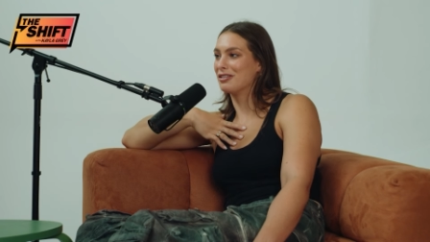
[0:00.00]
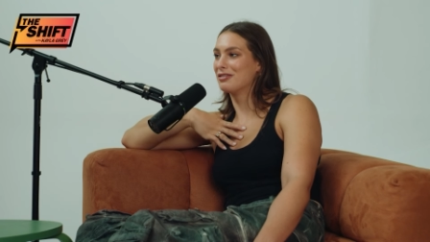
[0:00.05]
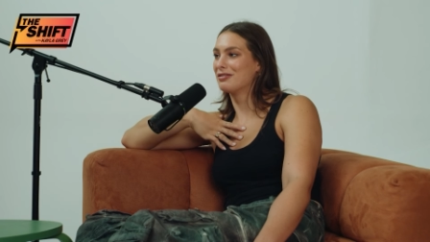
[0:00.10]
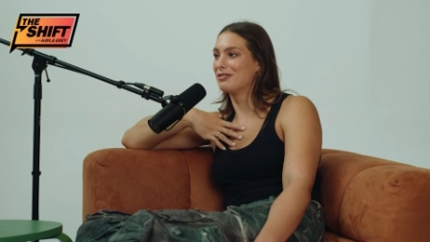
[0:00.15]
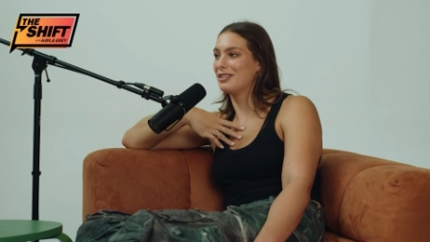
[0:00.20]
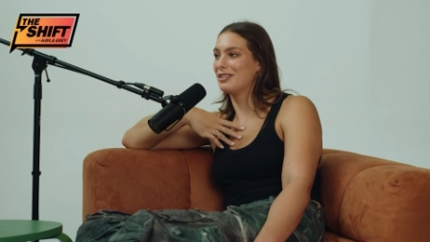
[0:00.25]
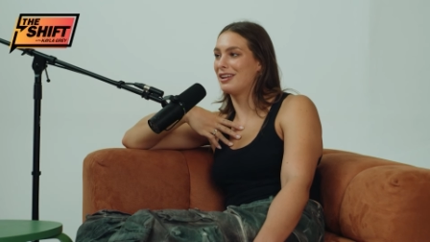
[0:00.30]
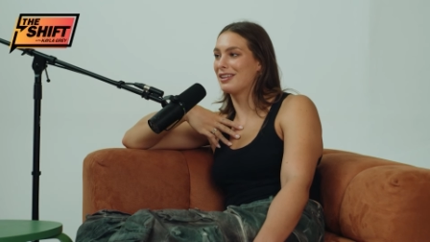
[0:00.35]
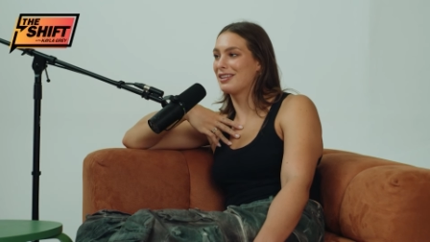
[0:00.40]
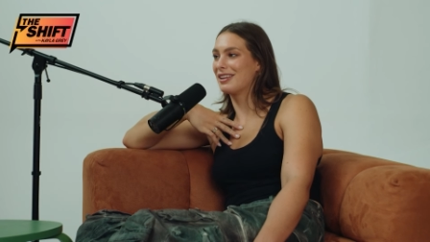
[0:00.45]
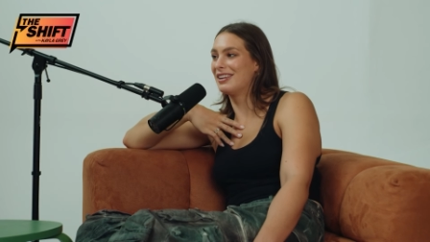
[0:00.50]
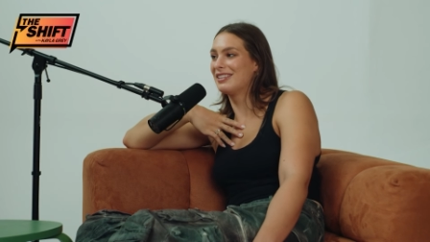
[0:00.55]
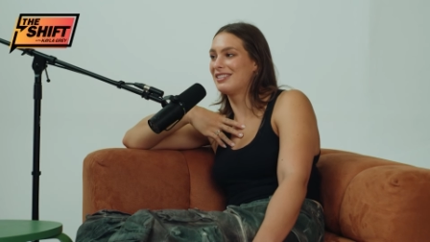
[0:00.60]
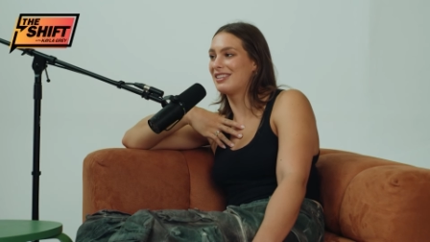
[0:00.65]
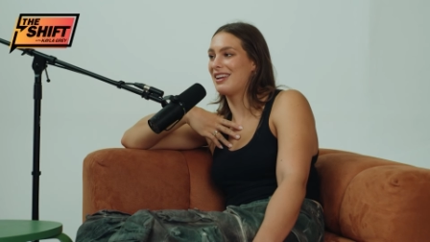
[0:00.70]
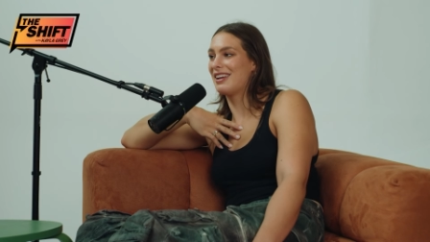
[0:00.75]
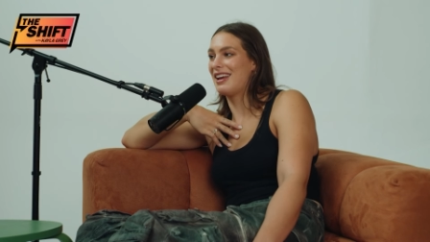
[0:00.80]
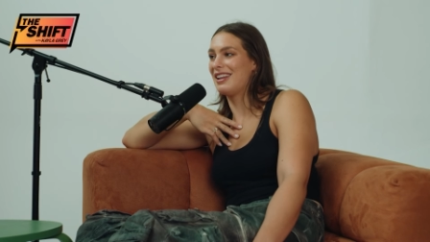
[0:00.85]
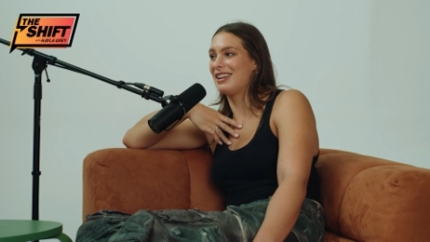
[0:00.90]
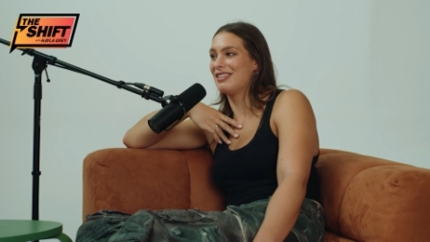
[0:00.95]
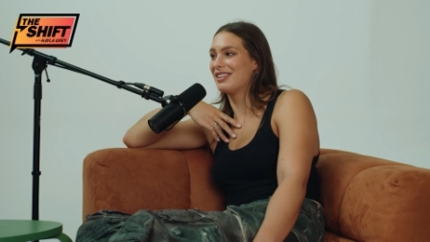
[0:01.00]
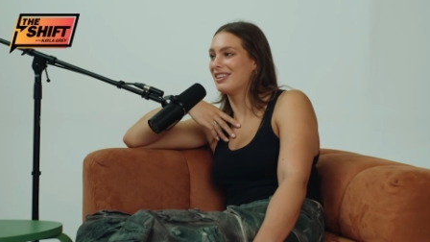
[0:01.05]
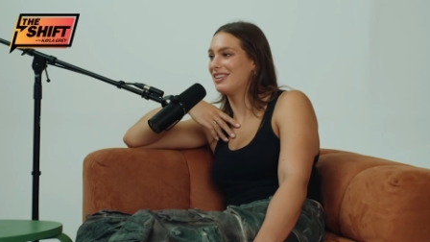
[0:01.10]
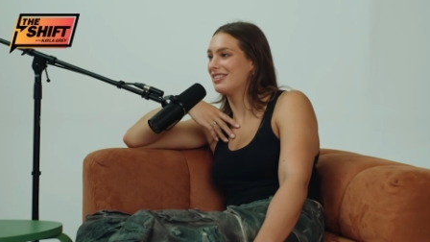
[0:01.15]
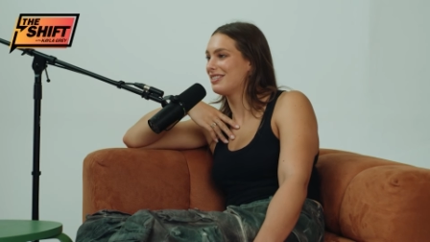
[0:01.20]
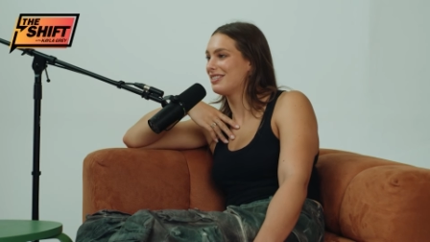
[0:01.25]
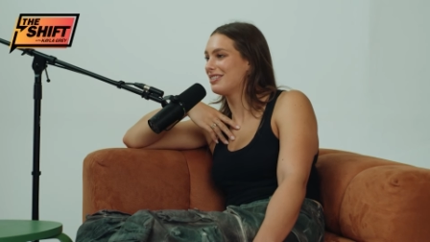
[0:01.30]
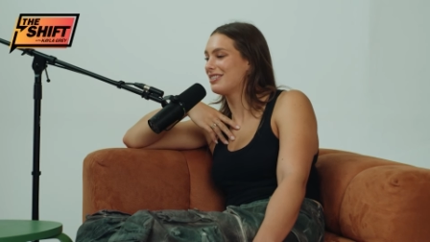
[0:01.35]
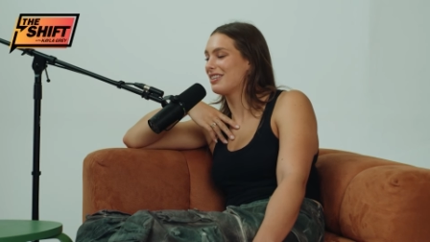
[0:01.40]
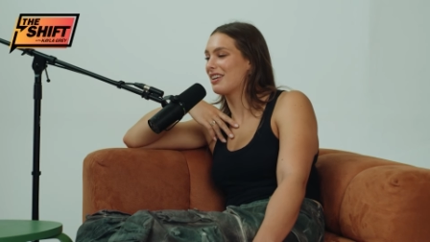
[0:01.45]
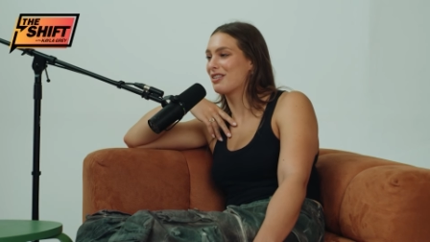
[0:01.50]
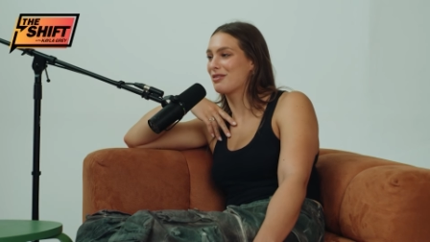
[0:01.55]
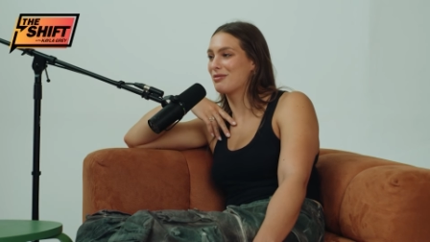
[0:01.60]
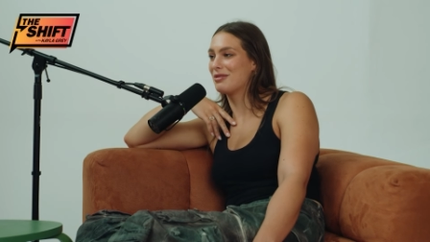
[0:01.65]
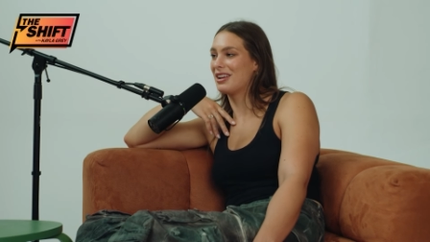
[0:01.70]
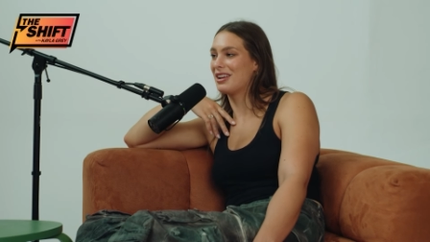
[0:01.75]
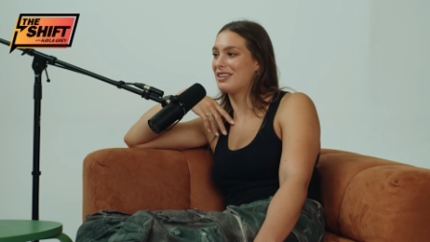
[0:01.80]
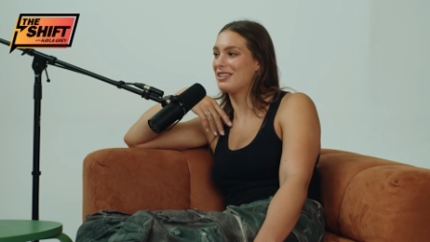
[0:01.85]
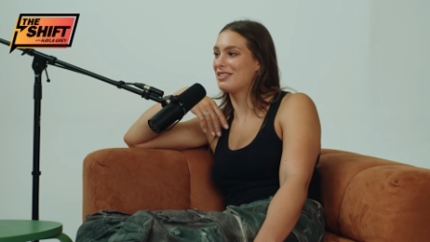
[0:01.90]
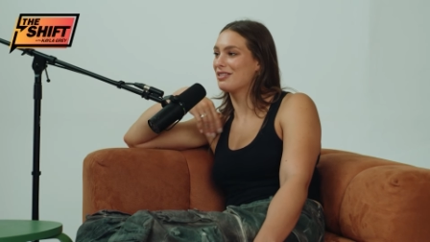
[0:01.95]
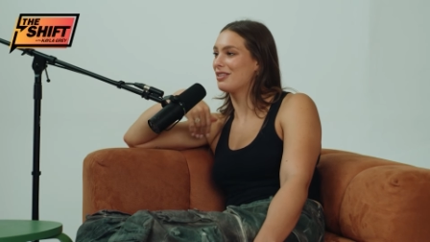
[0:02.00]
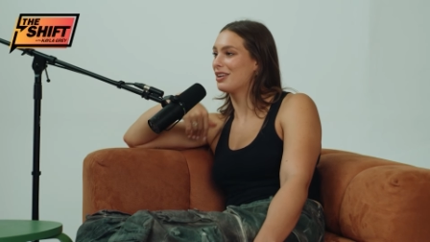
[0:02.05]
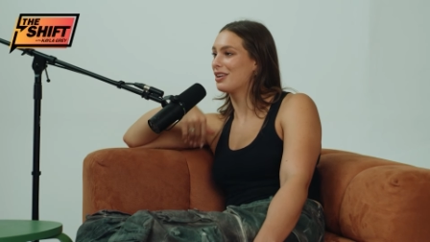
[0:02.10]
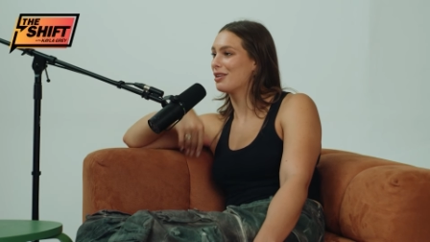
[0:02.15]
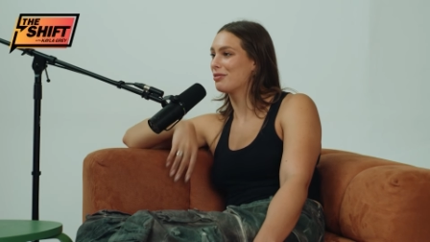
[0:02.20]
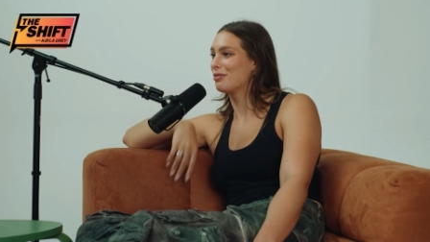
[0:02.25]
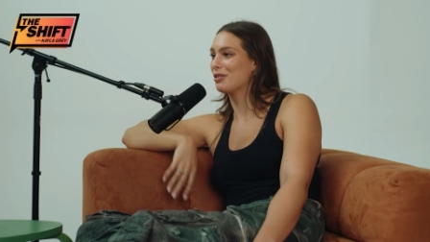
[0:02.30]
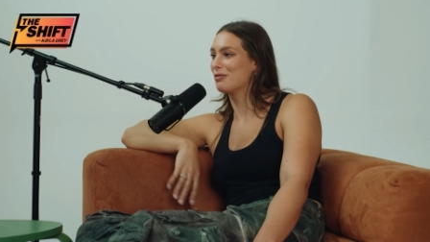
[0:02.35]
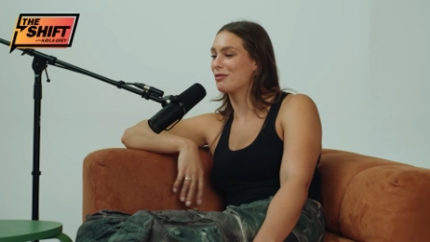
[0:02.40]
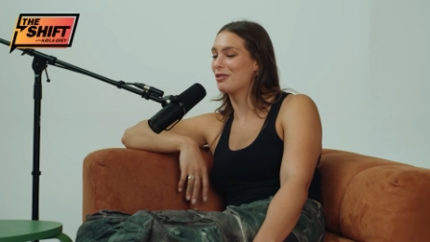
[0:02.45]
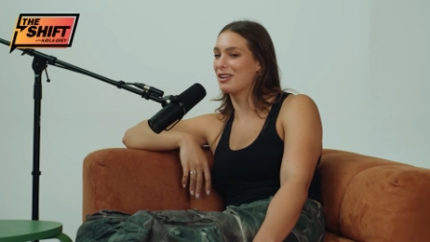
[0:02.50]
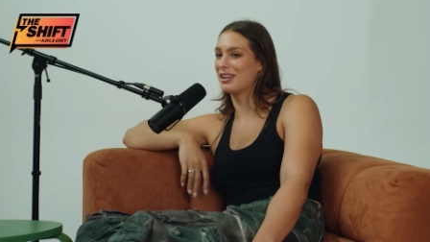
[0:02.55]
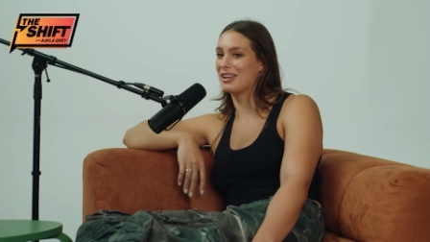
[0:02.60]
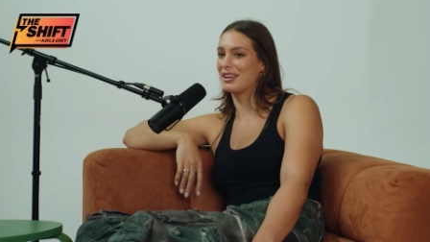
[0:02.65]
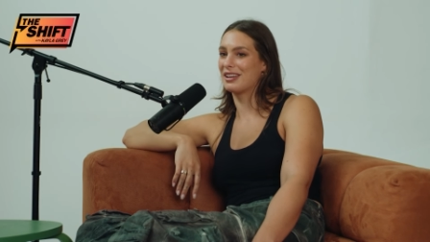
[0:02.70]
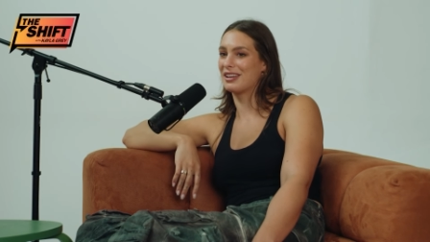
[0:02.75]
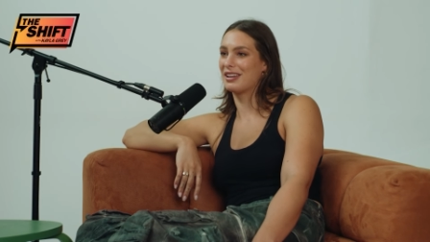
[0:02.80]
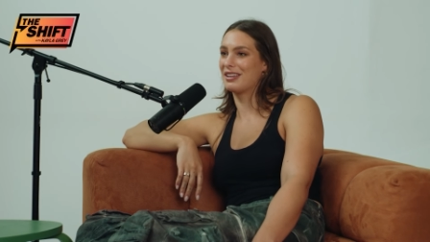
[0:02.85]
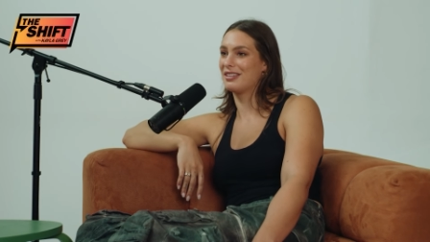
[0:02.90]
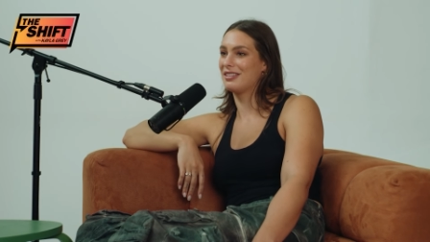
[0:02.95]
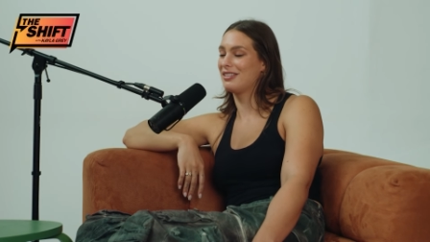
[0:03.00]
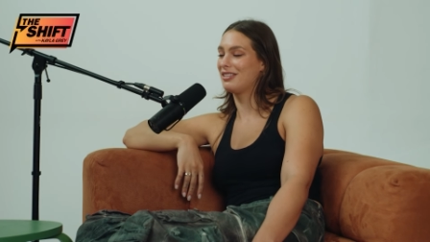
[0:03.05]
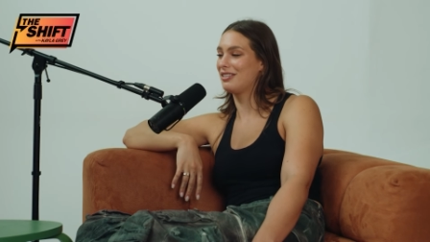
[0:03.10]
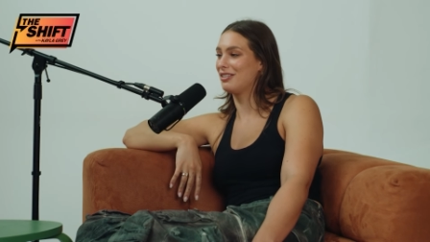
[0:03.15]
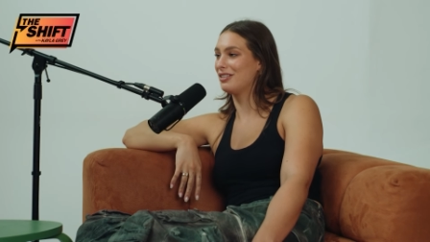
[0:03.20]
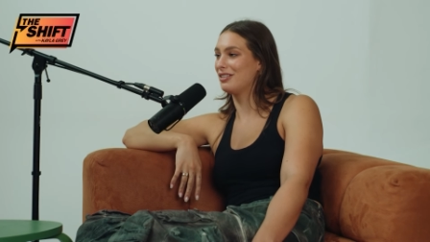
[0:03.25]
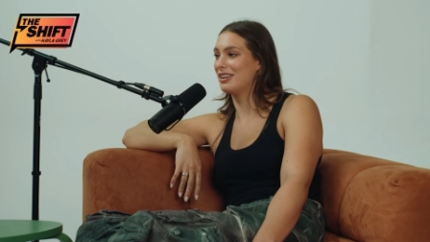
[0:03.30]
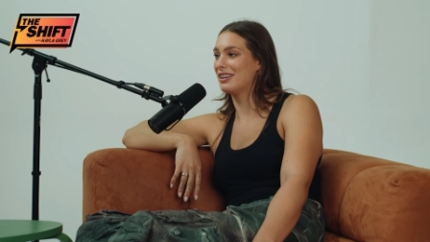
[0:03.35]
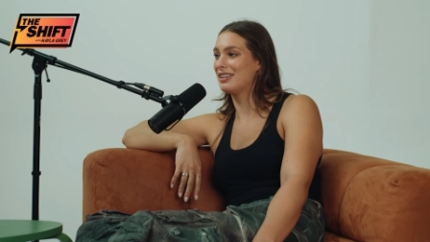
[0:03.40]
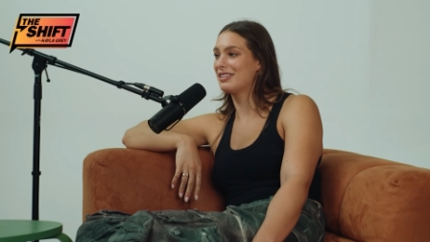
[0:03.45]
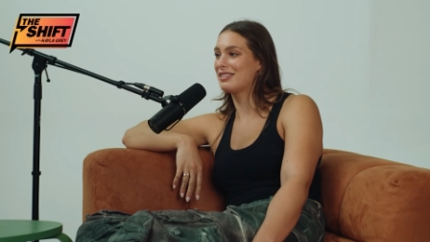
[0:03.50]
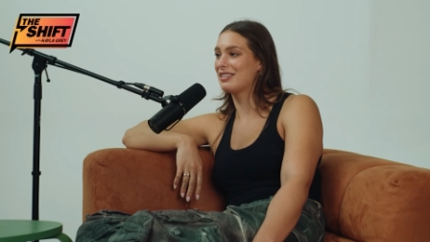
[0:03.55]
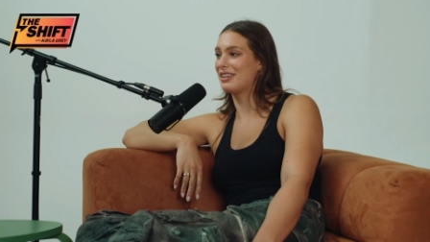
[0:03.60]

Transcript: not things that anyone else is telling me I need to wake up in the morning and do this.